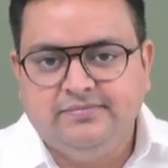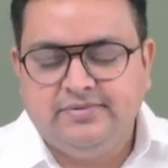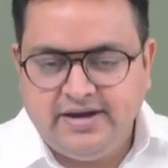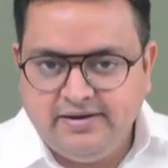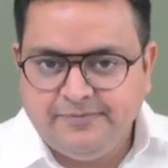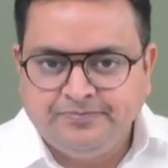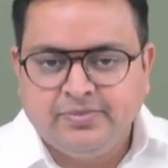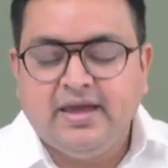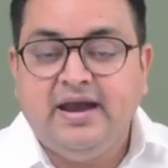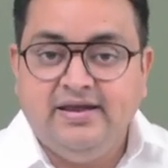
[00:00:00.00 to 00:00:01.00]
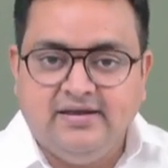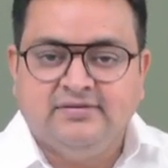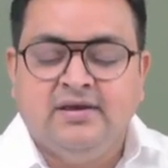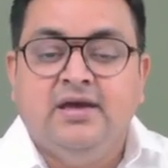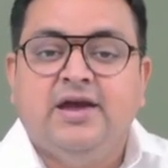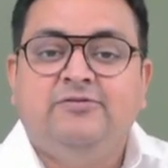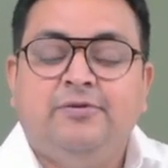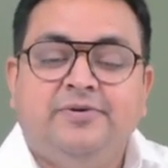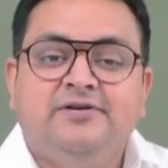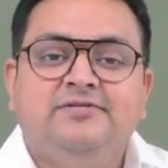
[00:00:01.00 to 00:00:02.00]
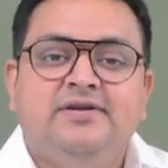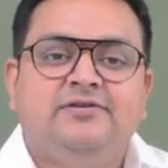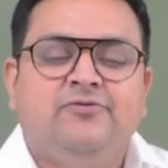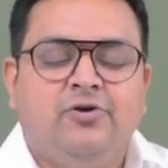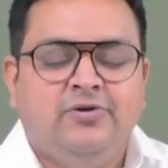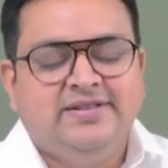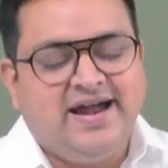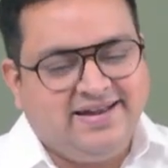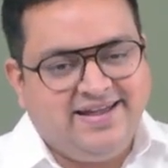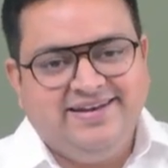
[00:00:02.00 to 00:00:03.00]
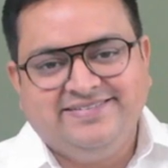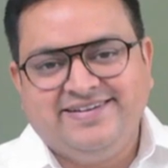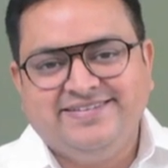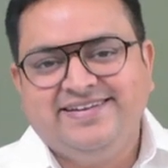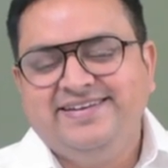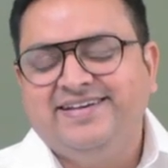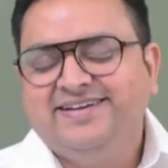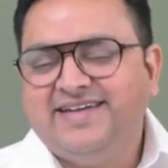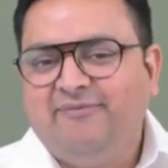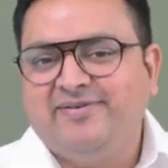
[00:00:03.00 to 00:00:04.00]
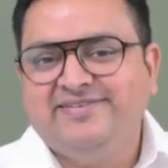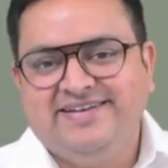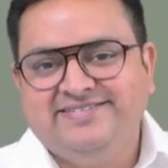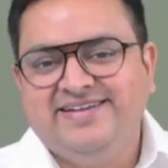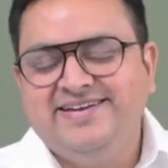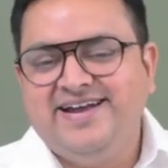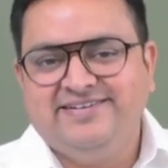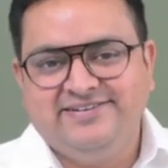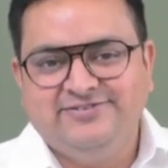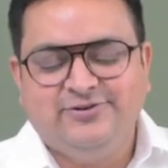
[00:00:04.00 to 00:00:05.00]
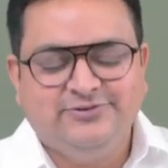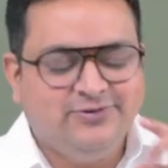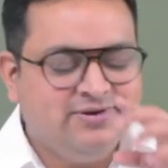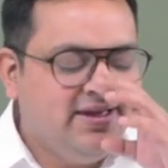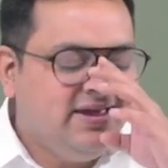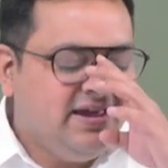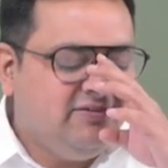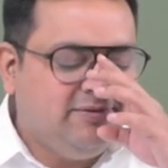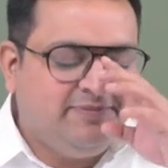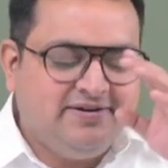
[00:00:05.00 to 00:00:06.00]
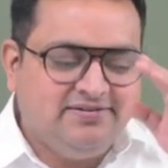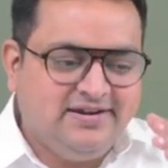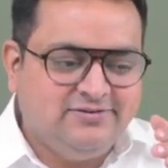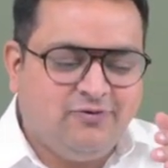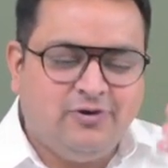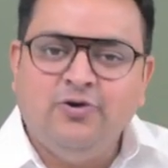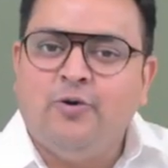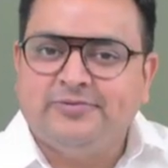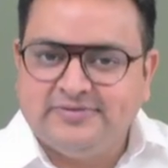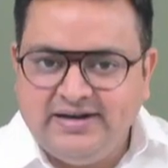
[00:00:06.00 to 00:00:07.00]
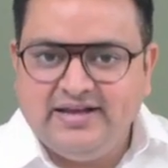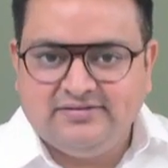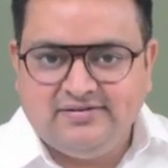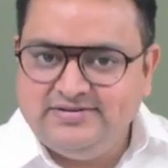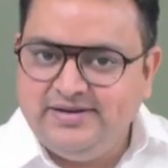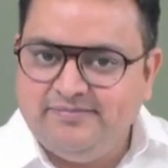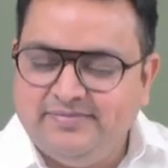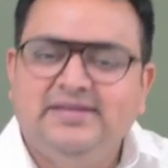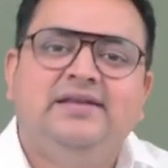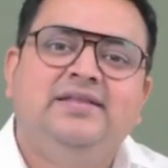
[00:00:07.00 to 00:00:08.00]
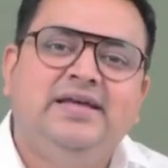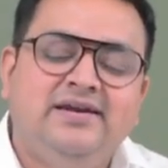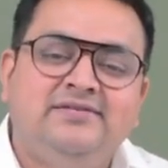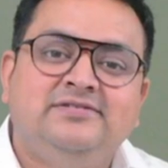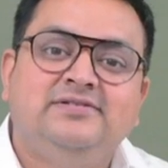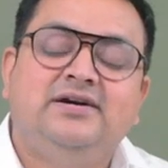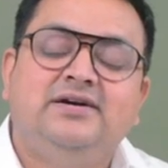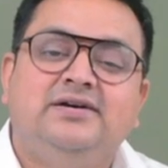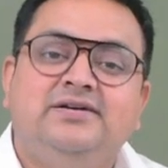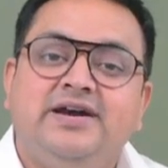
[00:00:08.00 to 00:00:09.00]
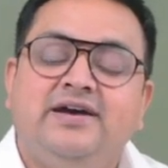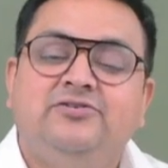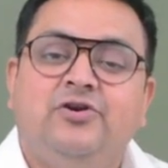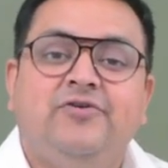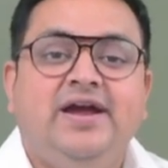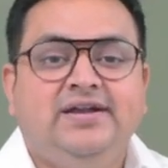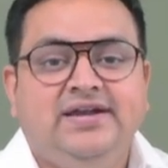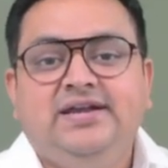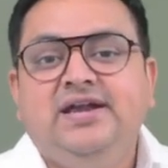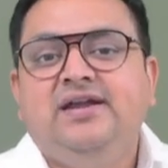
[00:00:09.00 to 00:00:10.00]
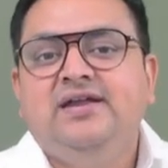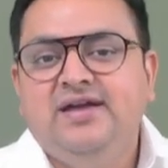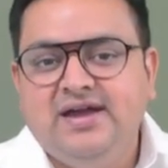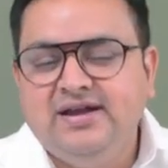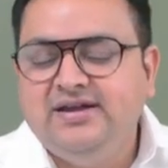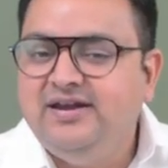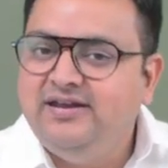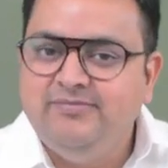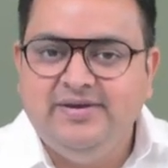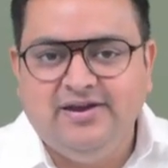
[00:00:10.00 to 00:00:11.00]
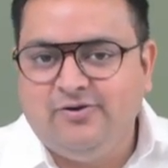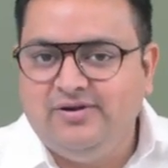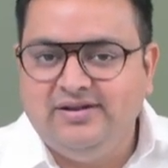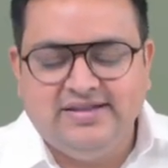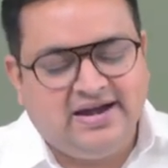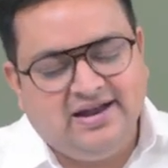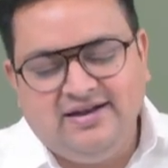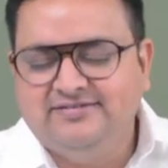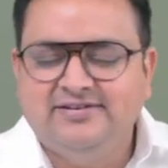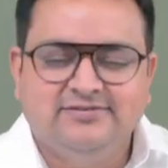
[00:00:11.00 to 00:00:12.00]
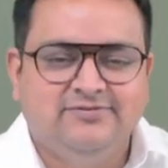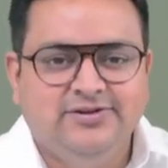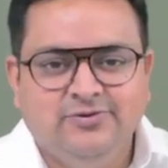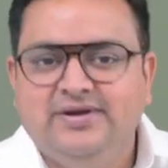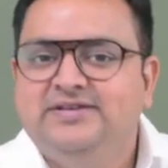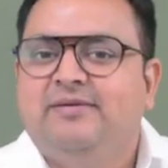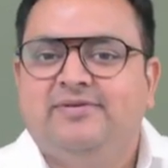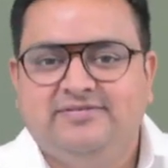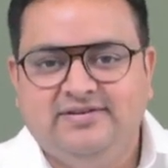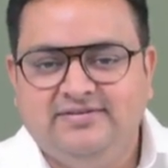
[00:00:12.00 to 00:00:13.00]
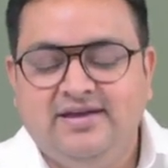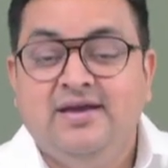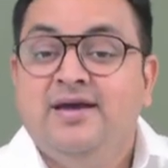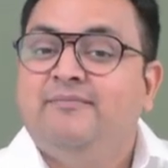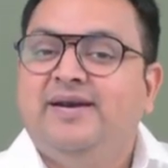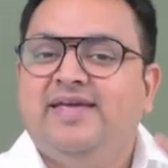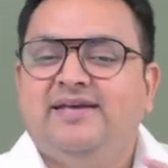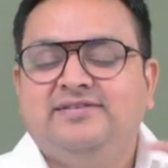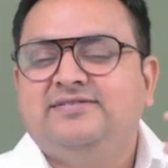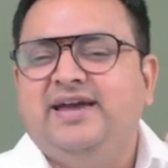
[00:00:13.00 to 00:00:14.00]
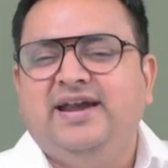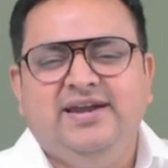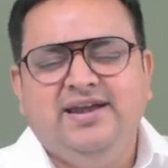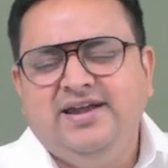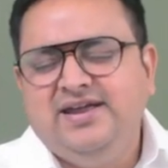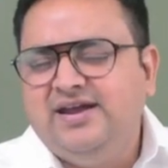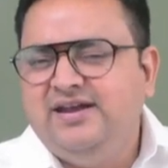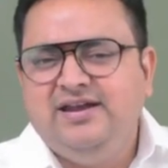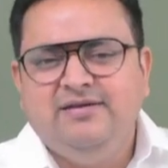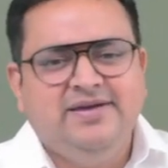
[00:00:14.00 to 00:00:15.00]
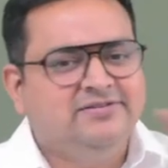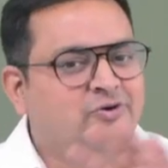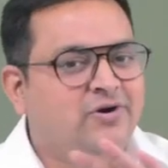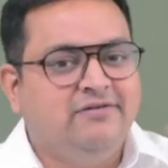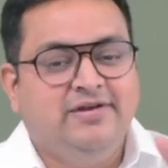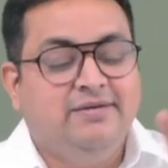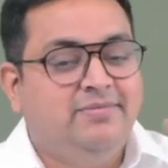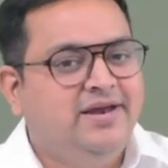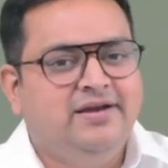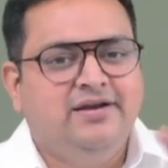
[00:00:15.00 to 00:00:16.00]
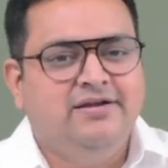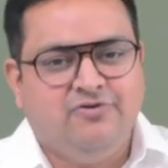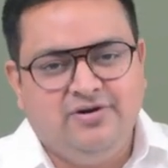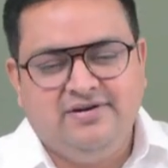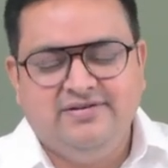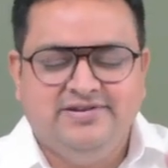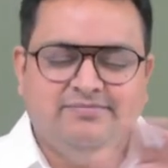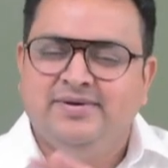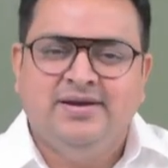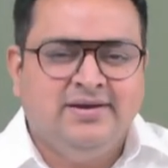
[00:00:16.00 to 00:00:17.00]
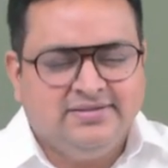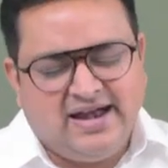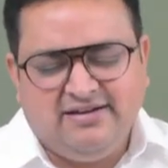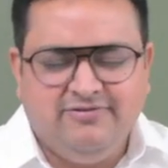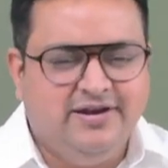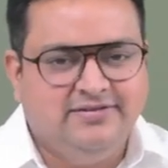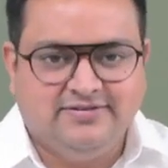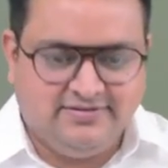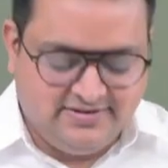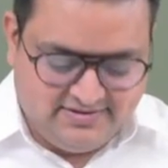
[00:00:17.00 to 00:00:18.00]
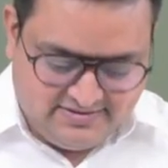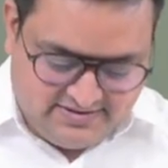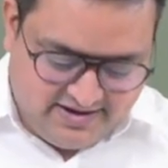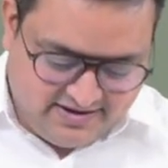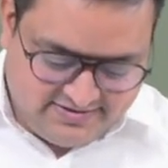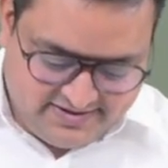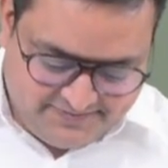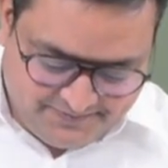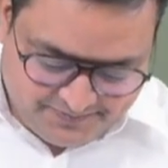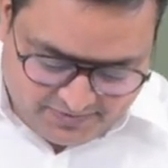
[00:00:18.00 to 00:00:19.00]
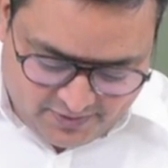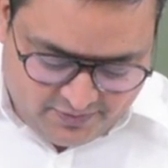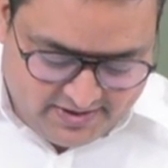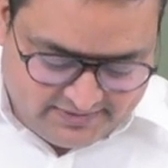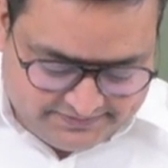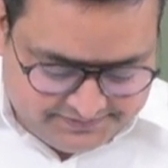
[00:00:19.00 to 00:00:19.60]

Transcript: right? And yes, if the person is following that, I'll discuss in chapter 6, say deductions also. If the person is following optional tax regime, then there is a deduction of 80 TTA, TTB and all. That I'll discuss with you in chapter 6. But yes, this 80 TTA, TTB is not available in default regime. That we'll discuss in deduction. Okay.